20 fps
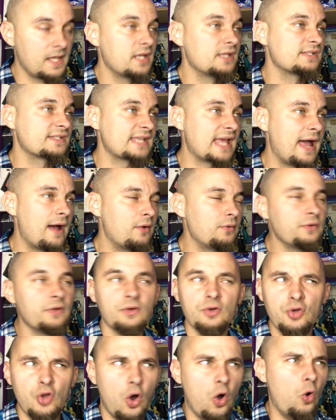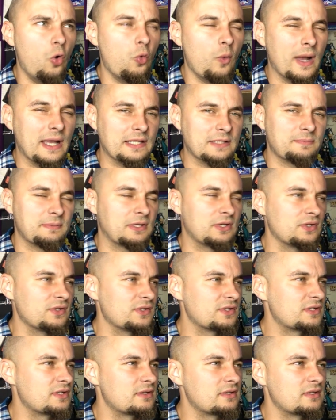Sound, not always,
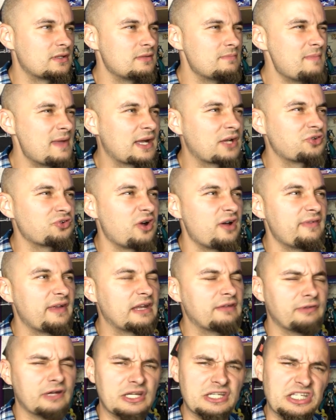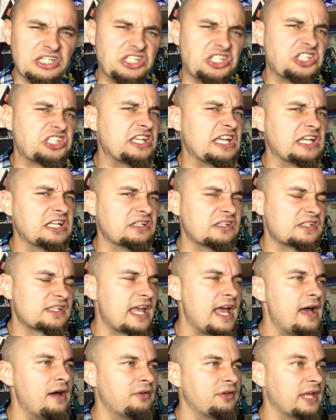because the Mega Drive had a very distinct
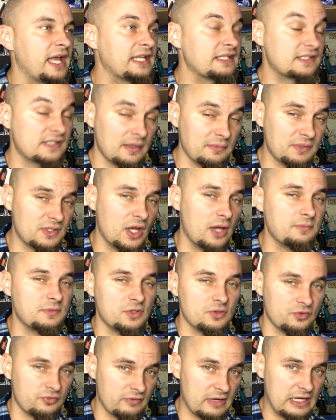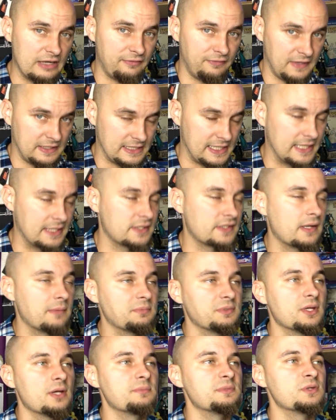sound, and sometimes it was really fitting,
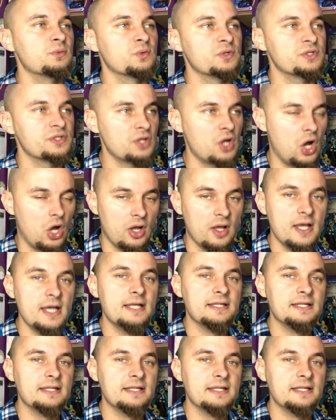sometimes it was not.